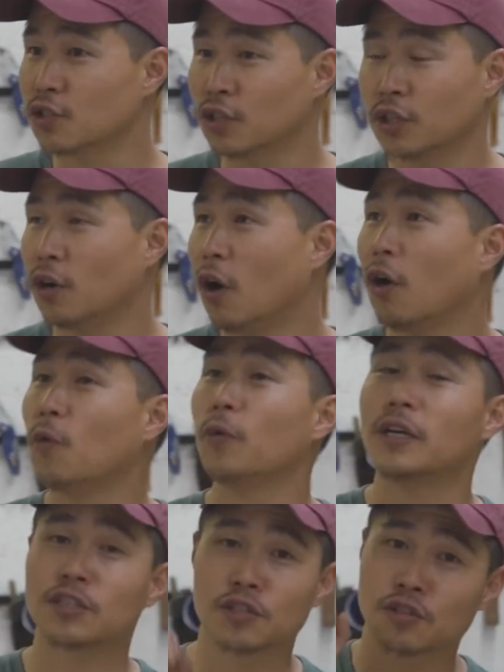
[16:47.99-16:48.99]
you could
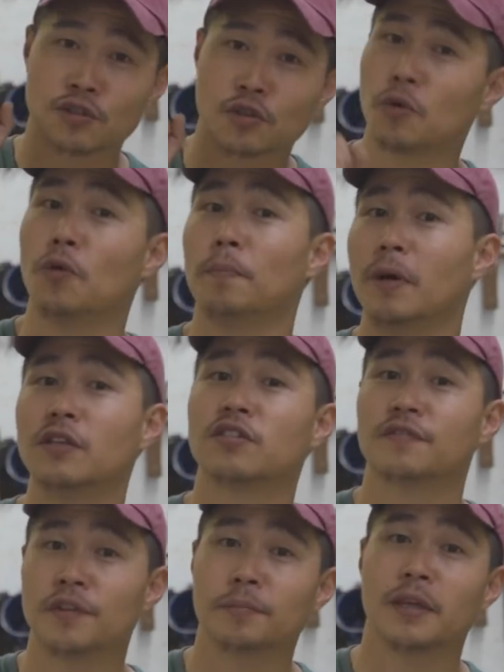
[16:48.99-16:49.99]
always just throw a bunch
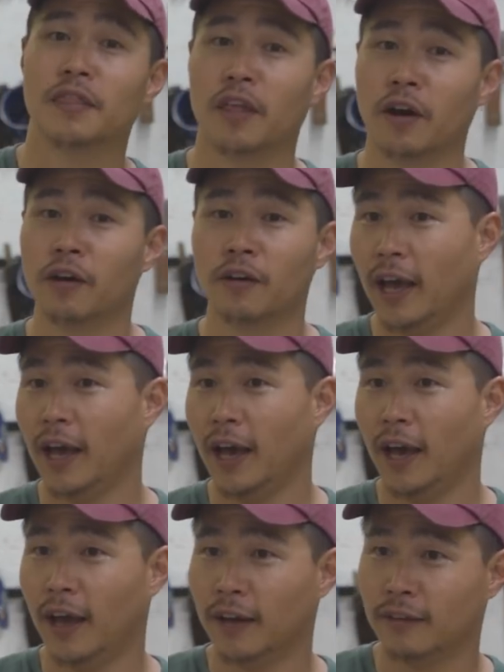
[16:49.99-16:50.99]
of them in there
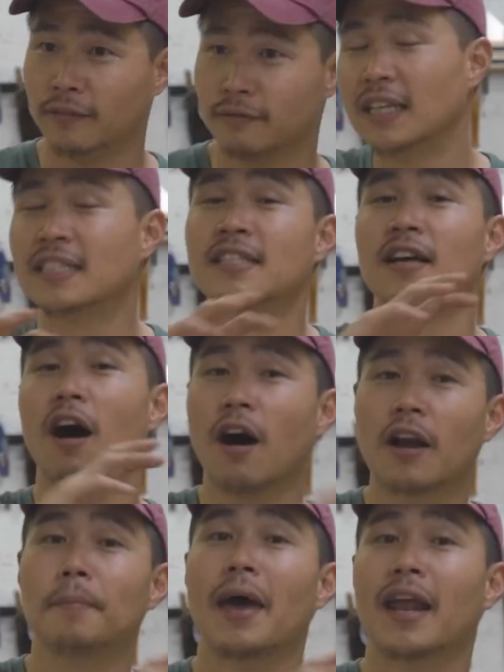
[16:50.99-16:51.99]
and it's
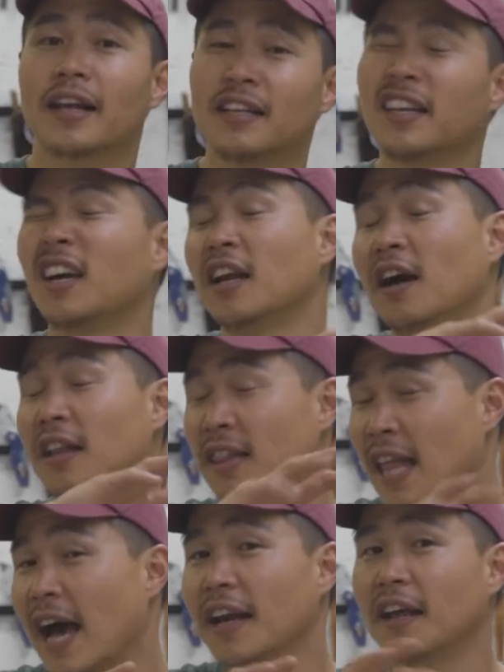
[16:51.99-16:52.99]
automatically gonna
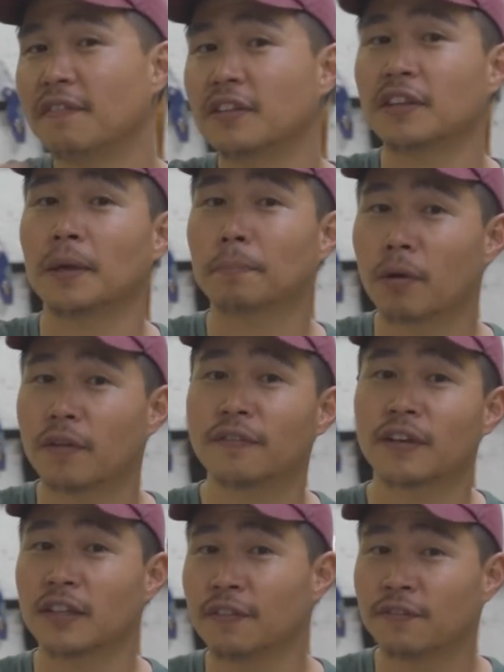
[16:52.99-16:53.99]
align everything
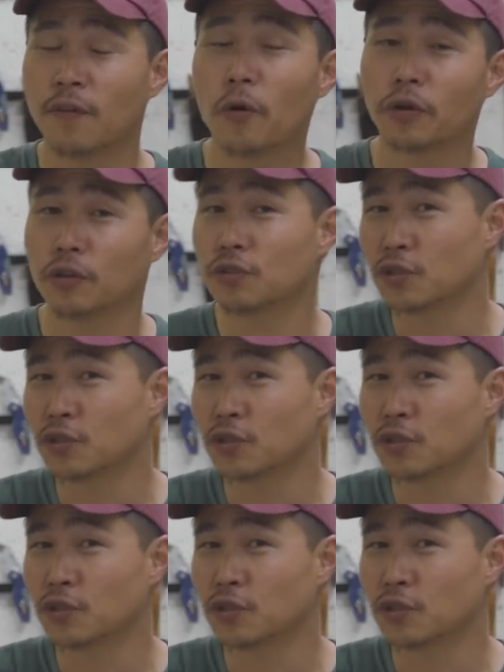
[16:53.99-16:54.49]
perfectly for you,